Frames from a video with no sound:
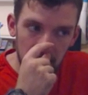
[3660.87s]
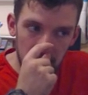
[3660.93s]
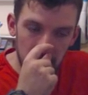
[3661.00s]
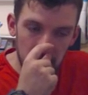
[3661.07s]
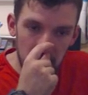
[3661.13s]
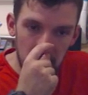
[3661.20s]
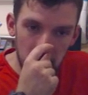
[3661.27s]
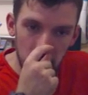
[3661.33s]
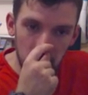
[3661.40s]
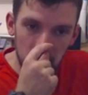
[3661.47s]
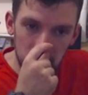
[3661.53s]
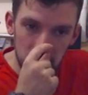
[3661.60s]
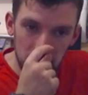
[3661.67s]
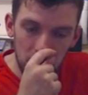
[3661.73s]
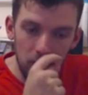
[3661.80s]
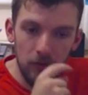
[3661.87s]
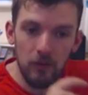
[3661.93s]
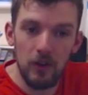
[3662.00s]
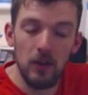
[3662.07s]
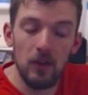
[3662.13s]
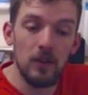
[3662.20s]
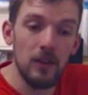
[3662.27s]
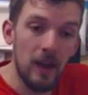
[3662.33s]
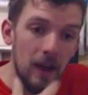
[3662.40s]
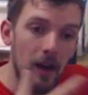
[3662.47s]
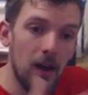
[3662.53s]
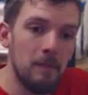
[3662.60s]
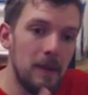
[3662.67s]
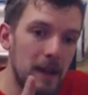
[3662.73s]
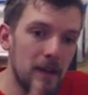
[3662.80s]
people will still feel that they are
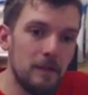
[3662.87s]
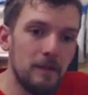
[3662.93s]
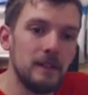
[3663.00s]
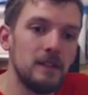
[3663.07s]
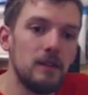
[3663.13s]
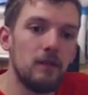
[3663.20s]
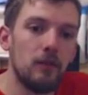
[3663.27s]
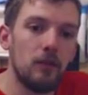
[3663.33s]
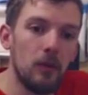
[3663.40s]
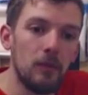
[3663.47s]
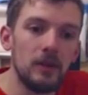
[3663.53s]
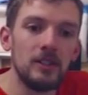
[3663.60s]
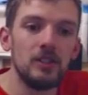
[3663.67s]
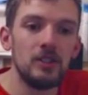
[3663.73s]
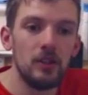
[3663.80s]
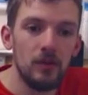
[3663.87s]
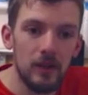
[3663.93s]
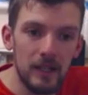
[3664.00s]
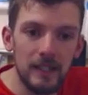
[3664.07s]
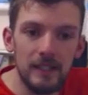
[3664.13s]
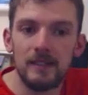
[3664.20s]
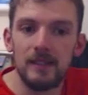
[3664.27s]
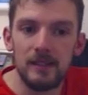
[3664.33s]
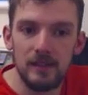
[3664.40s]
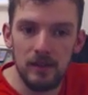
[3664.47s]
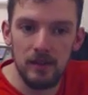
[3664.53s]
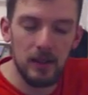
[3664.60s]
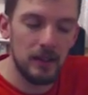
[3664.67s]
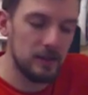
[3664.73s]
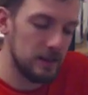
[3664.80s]
benefiting from these new releases and
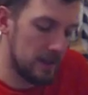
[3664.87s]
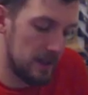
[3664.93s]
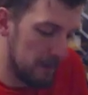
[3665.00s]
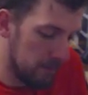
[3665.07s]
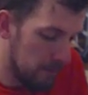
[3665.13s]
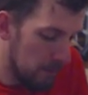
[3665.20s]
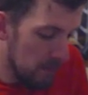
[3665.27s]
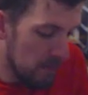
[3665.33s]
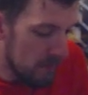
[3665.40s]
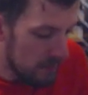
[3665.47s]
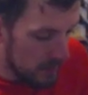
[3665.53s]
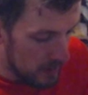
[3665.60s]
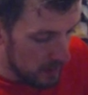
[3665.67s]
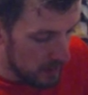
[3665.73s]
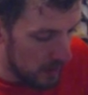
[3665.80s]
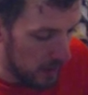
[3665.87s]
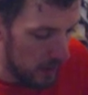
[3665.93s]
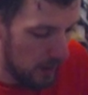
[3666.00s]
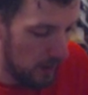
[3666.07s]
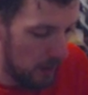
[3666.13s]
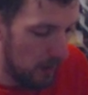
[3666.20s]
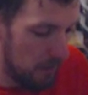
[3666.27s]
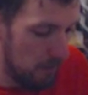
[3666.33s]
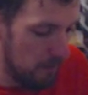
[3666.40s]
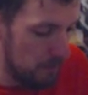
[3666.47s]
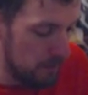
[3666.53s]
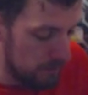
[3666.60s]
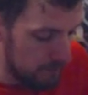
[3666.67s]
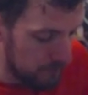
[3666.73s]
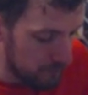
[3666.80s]
things like that.
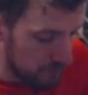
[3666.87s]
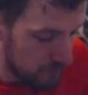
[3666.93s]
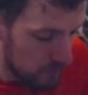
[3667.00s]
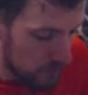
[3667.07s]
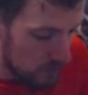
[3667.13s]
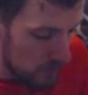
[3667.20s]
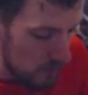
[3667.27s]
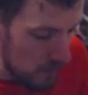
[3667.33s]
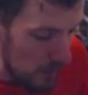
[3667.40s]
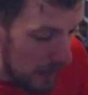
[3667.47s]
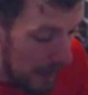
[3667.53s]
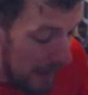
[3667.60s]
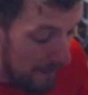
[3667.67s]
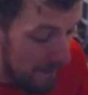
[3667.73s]
And